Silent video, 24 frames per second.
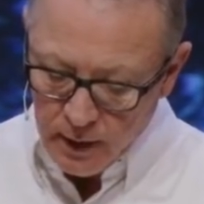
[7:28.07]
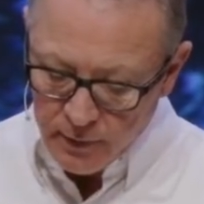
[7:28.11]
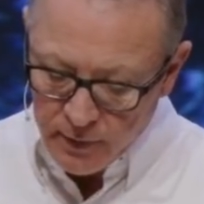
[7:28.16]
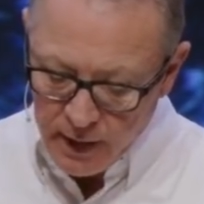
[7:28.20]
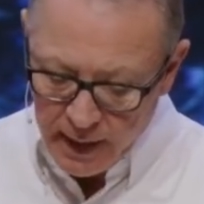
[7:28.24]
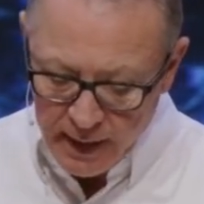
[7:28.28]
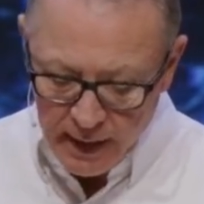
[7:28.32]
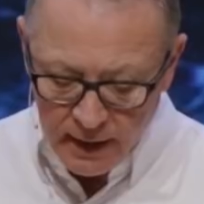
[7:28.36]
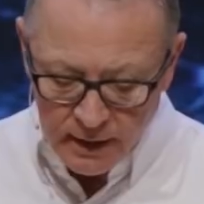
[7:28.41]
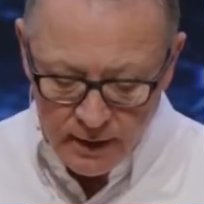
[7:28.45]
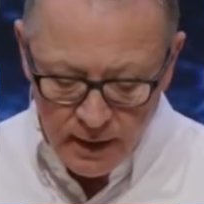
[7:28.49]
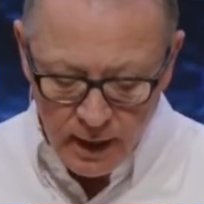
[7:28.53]

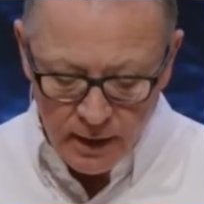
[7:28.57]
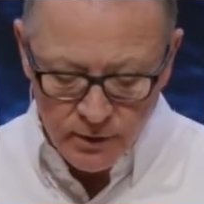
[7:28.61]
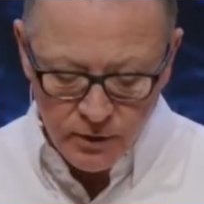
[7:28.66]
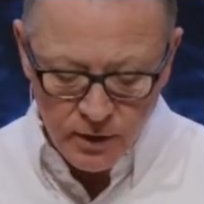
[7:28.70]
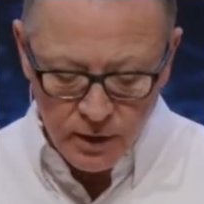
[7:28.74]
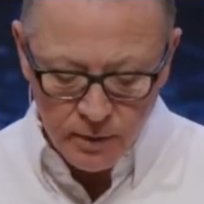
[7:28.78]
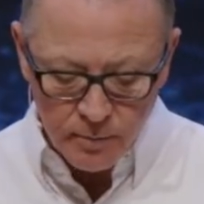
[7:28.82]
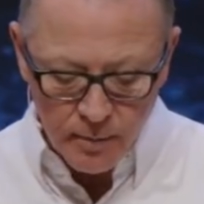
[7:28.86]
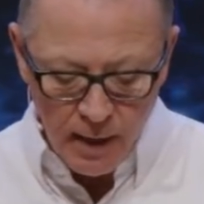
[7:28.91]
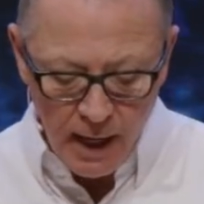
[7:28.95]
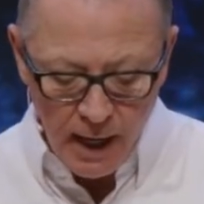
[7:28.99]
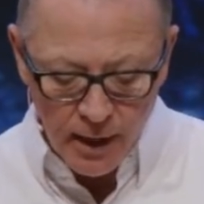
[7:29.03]
That it
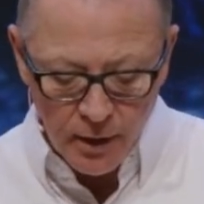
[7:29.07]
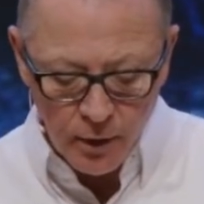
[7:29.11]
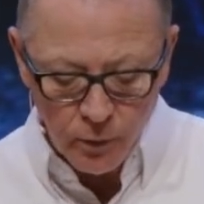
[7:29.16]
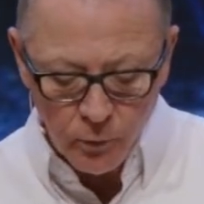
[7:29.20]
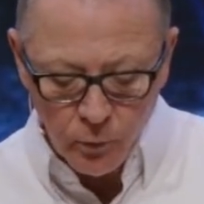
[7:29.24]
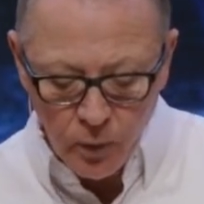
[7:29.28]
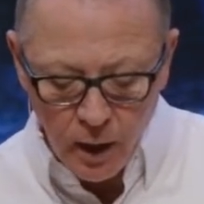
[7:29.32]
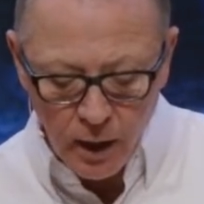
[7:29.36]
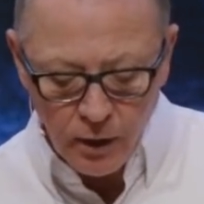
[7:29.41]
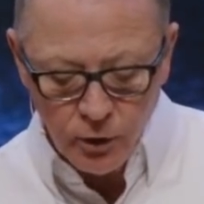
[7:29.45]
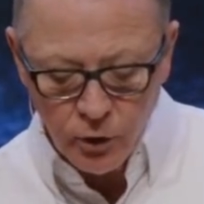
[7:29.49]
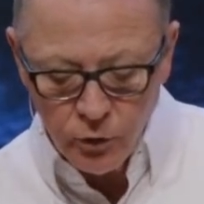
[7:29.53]
doesn't matter
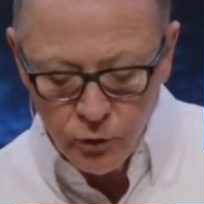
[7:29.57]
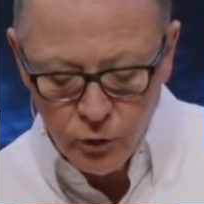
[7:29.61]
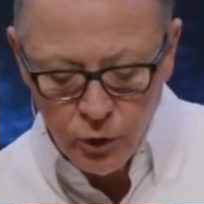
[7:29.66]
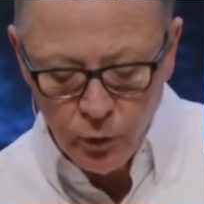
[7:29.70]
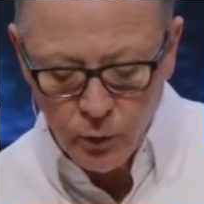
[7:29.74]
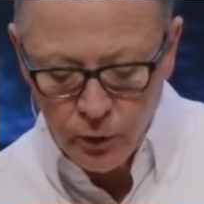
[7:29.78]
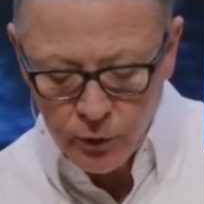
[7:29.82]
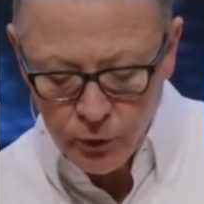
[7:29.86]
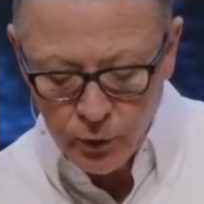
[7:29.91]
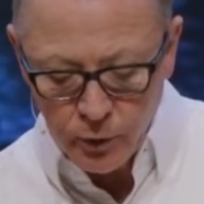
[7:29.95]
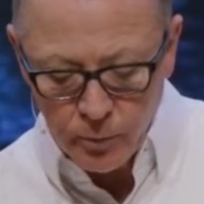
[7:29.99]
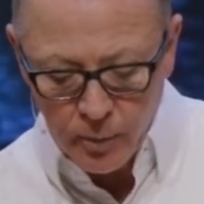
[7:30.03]
what you
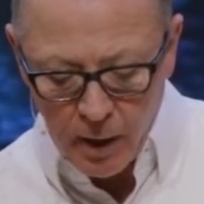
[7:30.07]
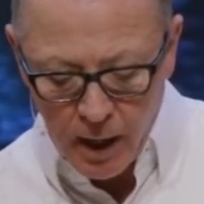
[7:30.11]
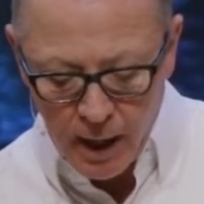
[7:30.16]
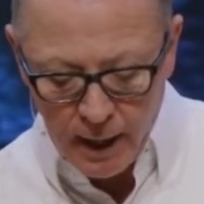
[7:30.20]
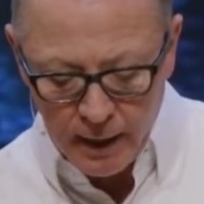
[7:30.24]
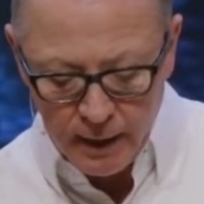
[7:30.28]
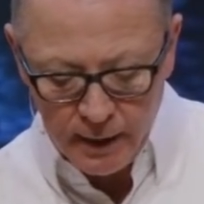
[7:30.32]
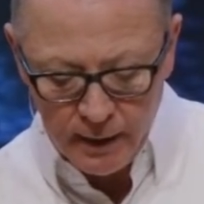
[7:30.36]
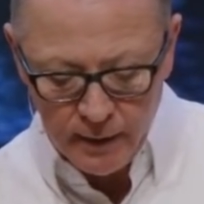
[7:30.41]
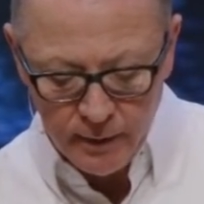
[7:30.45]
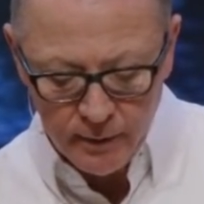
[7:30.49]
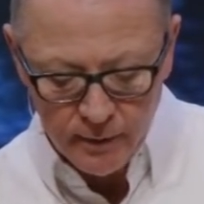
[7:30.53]
do with your
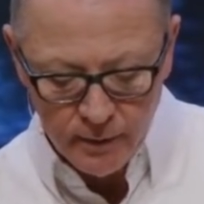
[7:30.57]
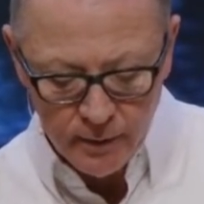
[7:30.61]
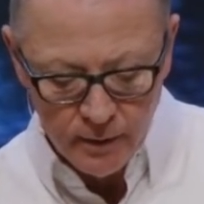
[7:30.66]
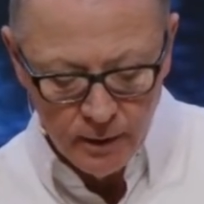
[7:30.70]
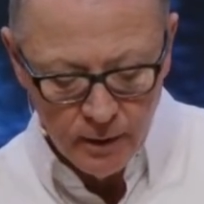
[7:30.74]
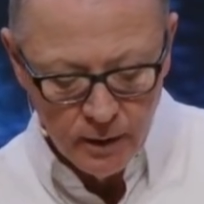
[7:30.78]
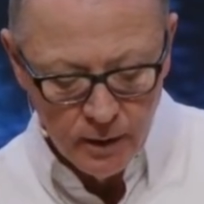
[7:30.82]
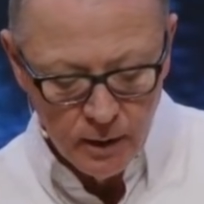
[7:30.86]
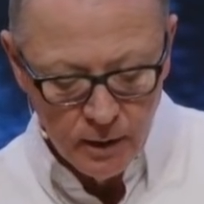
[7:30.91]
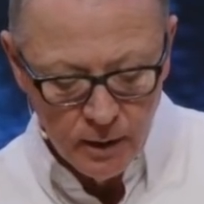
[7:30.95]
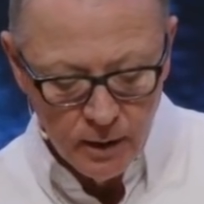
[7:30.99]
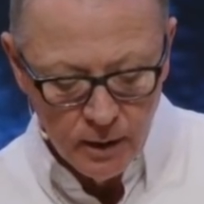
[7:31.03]
body,
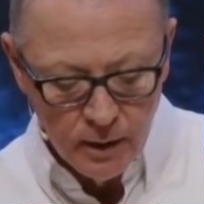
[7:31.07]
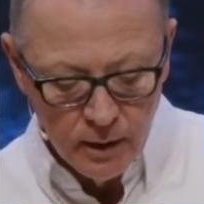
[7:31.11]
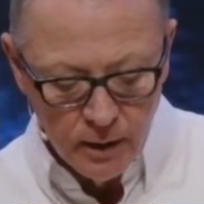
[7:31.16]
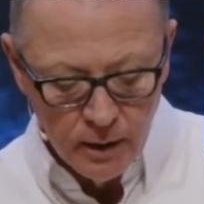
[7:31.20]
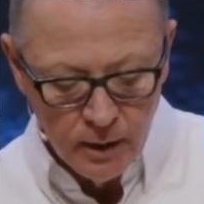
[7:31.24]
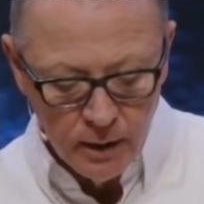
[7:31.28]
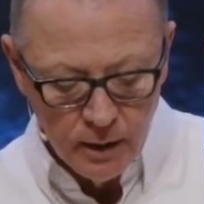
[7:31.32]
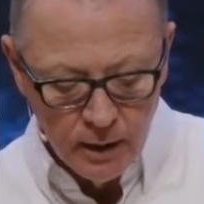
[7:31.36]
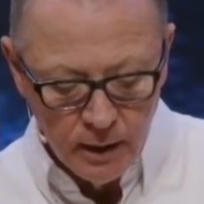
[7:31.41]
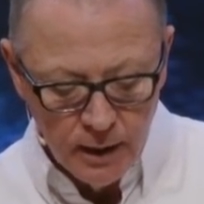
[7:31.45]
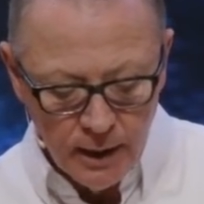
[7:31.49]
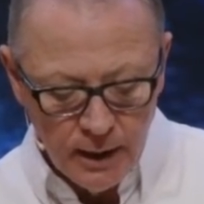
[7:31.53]

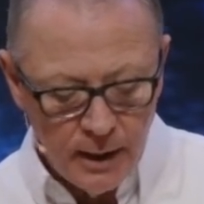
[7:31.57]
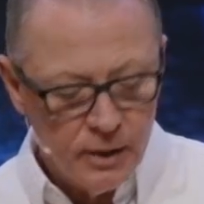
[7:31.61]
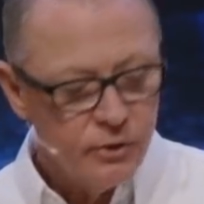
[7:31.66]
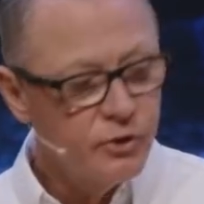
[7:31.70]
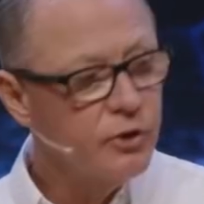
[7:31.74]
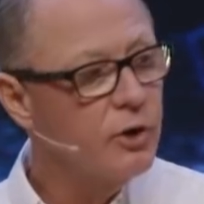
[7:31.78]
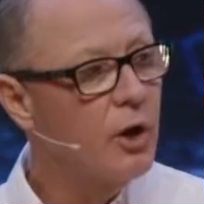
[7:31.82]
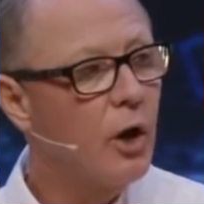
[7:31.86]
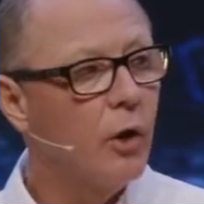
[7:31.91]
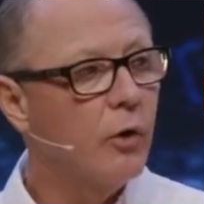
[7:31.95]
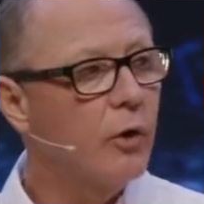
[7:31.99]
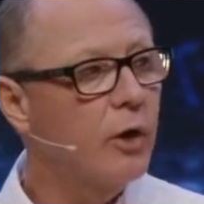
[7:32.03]
it
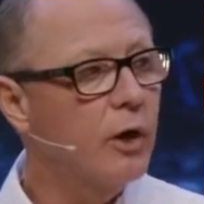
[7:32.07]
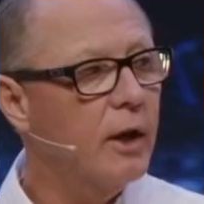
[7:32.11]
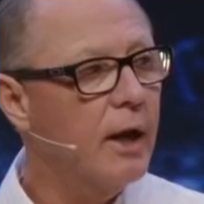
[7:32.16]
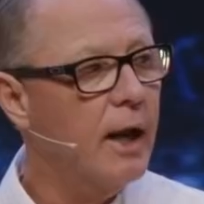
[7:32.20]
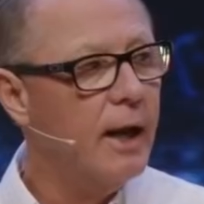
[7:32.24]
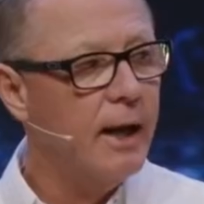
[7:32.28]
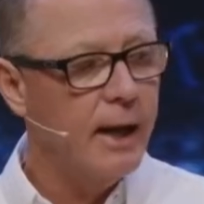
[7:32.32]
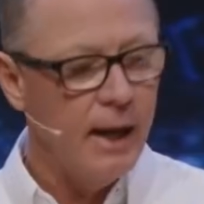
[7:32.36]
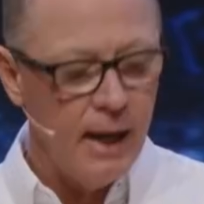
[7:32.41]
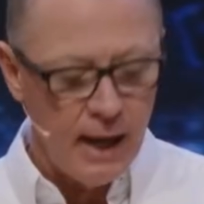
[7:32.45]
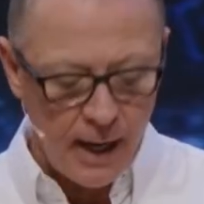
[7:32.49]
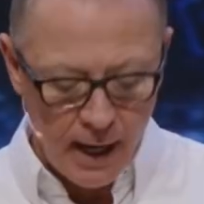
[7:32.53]
is no good
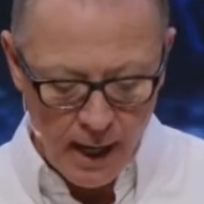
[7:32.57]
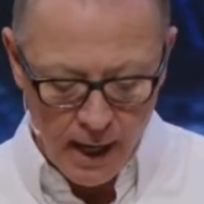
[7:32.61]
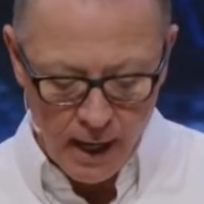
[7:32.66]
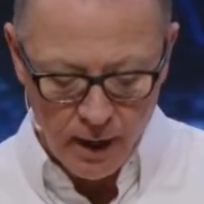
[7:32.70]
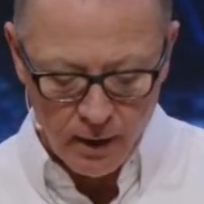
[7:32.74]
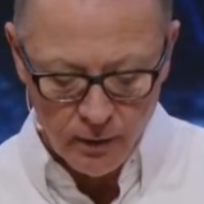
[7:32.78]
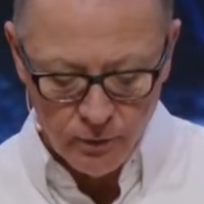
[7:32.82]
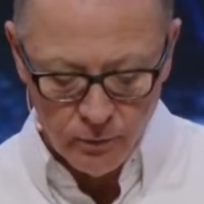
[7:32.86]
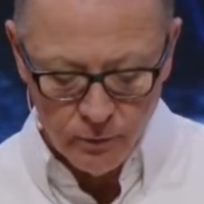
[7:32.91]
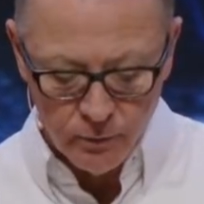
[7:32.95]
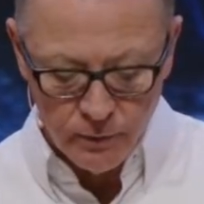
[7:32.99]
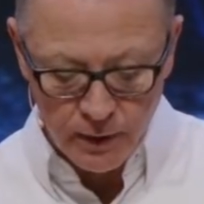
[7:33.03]

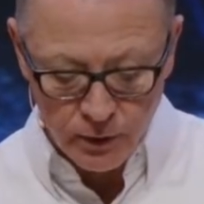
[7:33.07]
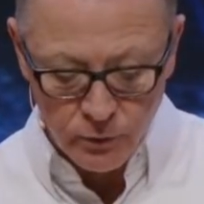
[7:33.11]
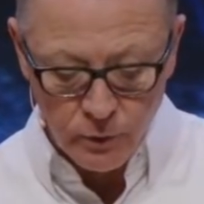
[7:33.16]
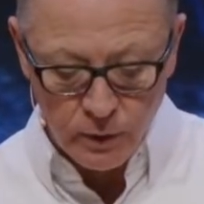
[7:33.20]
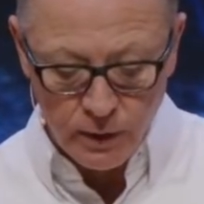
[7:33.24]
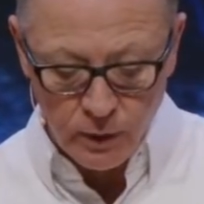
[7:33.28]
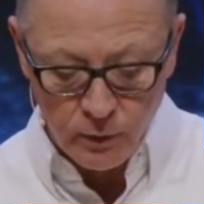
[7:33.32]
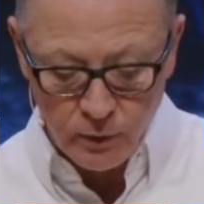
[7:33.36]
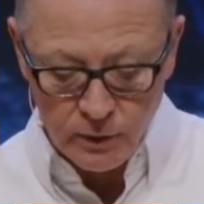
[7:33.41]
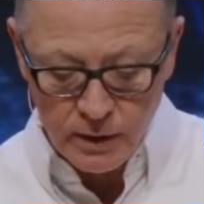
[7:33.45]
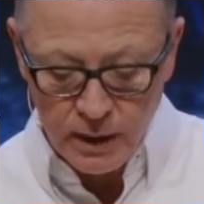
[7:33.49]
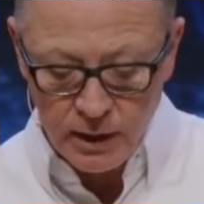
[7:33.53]
anyhow. That's
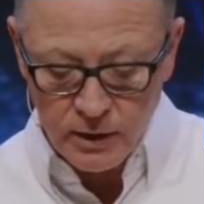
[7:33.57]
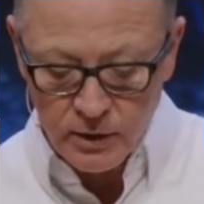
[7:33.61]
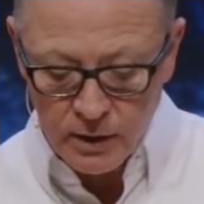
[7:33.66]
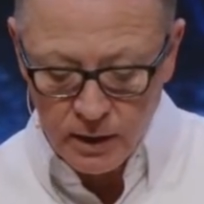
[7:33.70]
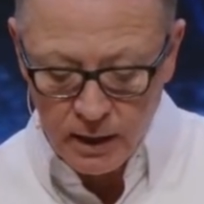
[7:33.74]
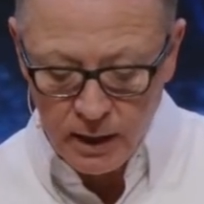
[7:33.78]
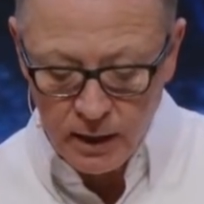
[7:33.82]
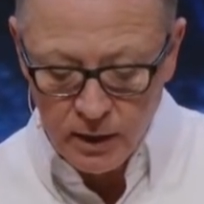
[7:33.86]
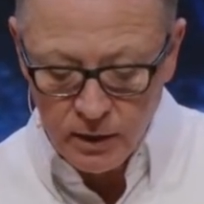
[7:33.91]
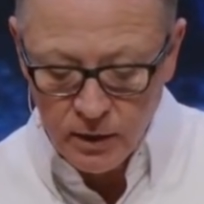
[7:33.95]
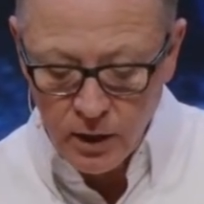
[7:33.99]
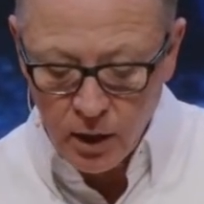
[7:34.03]
what they were
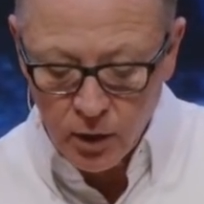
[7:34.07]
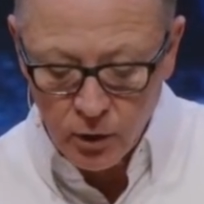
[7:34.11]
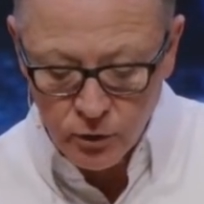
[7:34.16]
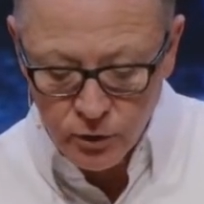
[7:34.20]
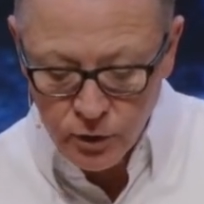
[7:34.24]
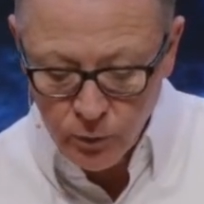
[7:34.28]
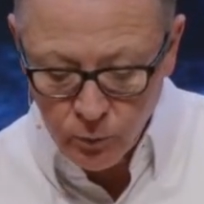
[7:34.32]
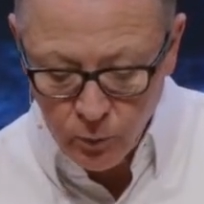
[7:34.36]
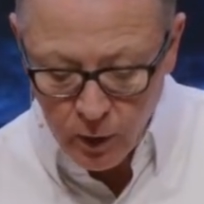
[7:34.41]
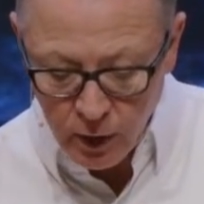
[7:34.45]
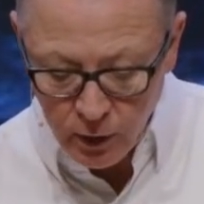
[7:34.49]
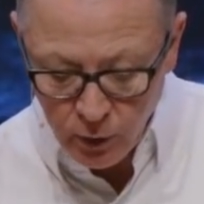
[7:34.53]
teaching.
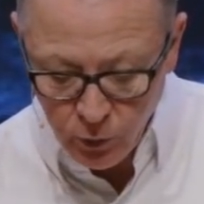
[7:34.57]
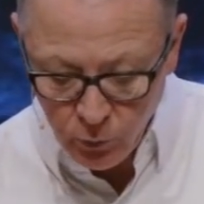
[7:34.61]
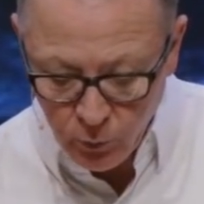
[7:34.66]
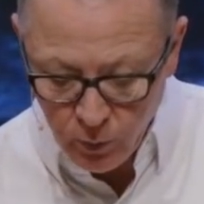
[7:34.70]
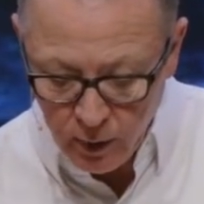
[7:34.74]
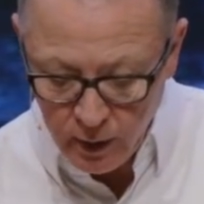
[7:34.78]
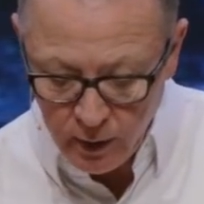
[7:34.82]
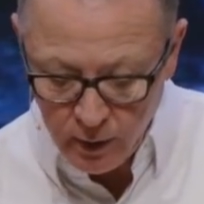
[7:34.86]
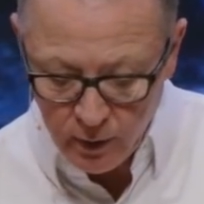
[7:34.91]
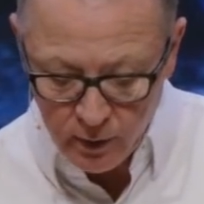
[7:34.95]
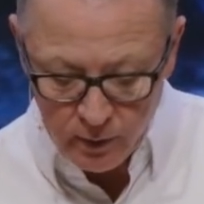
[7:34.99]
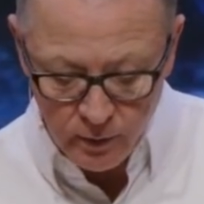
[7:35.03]
Indulge in what you
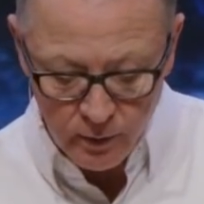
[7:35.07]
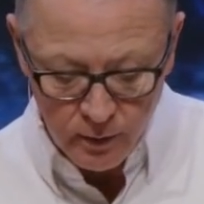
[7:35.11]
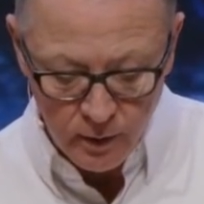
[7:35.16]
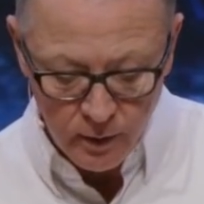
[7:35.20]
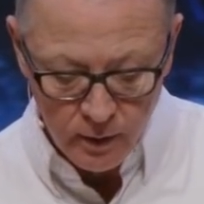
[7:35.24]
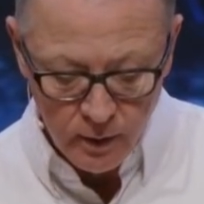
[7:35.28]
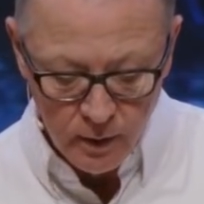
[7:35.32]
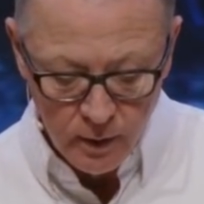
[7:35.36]
will.